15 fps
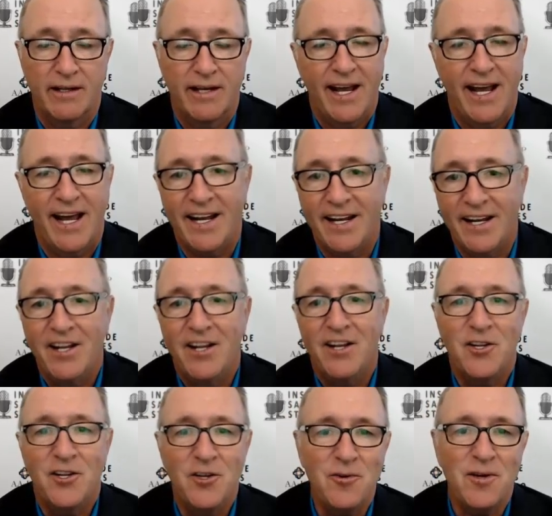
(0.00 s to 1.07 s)
And
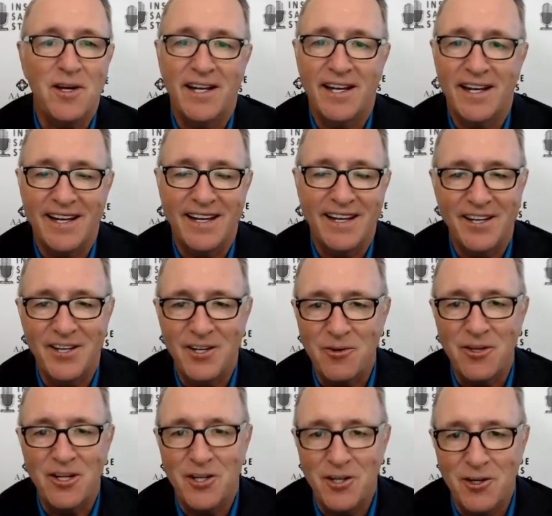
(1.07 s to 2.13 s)
you can
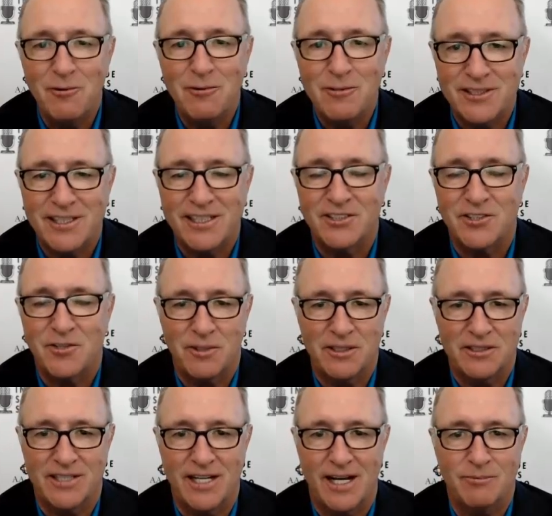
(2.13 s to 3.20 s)
use these three
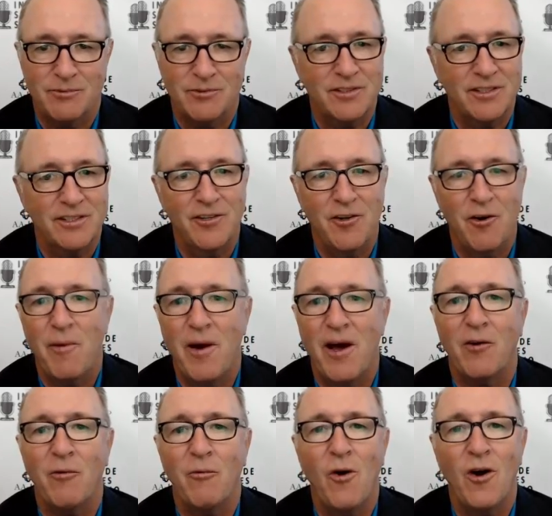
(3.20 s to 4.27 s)
steps no
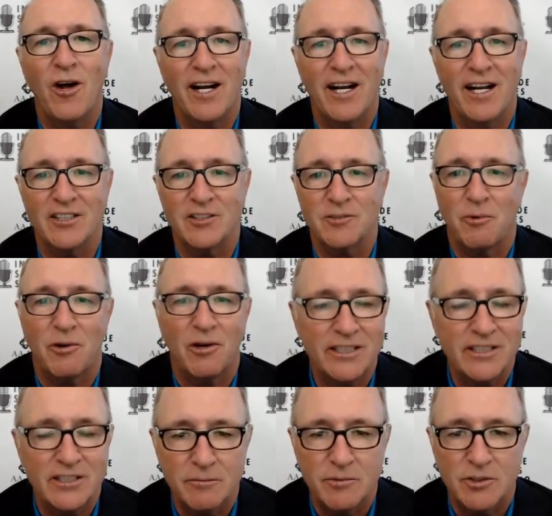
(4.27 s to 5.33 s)
matter what it is.
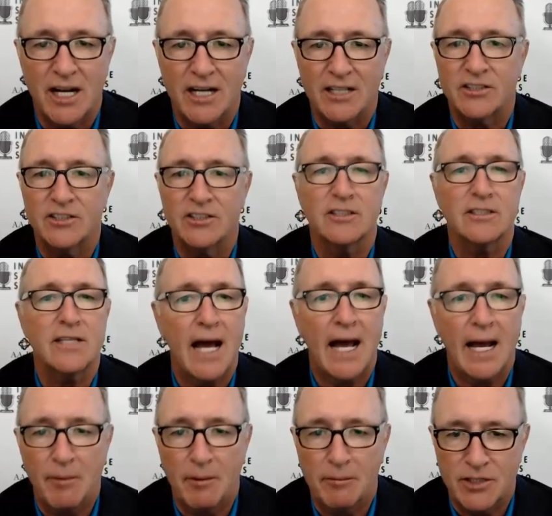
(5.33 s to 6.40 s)
Price objections,
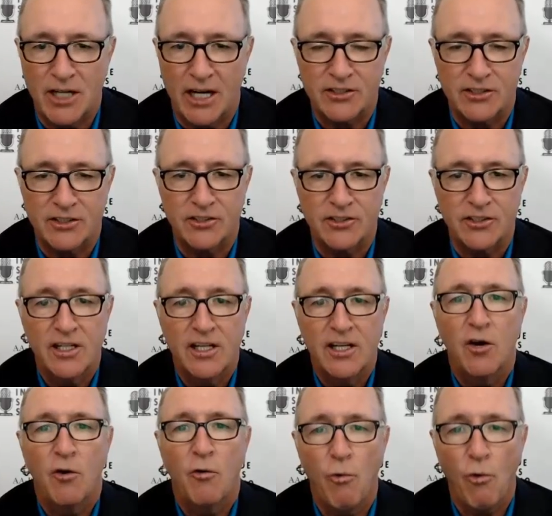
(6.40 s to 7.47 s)
time objections,
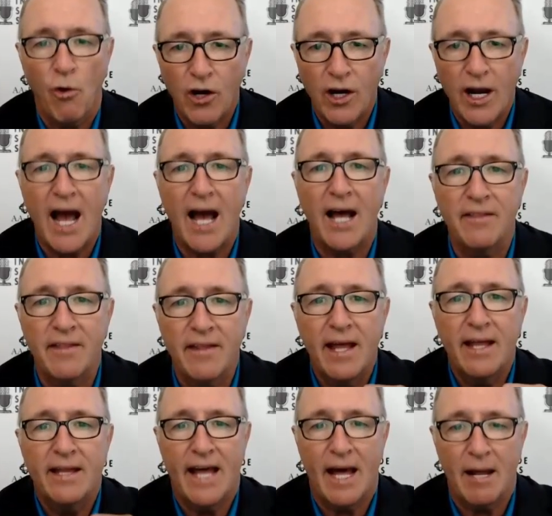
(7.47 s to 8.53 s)
work on
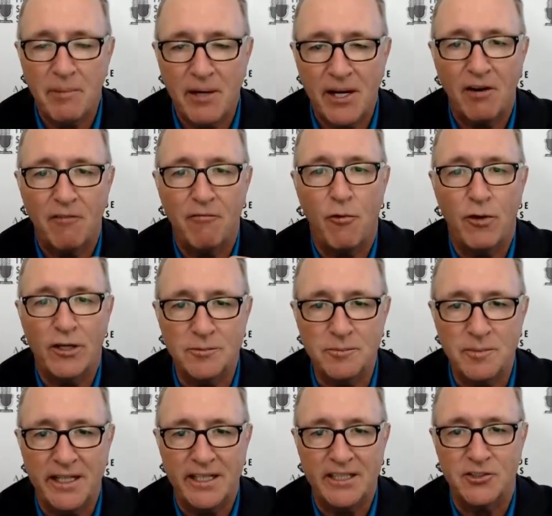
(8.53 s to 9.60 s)
that peer voice
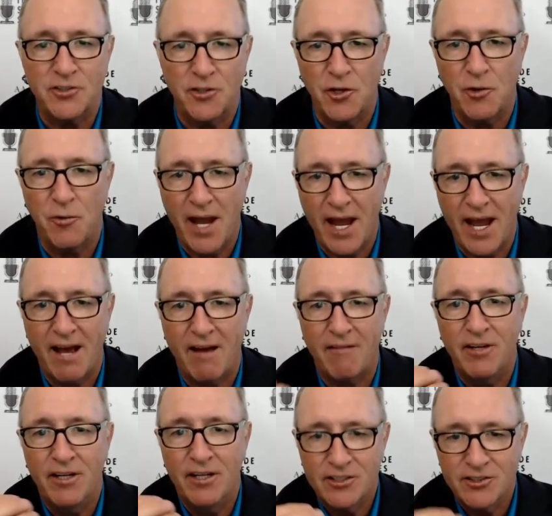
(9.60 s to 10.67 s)
piece so you
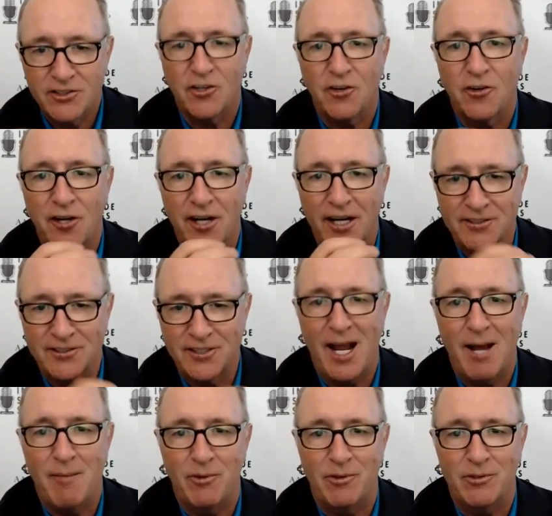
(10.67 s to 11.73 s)
have certain
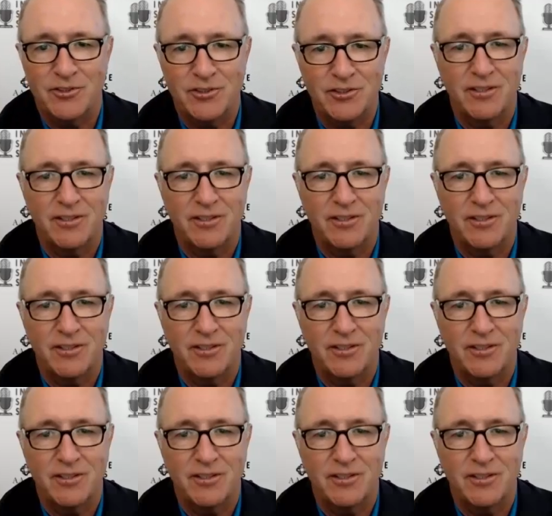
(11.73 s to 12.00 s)
examples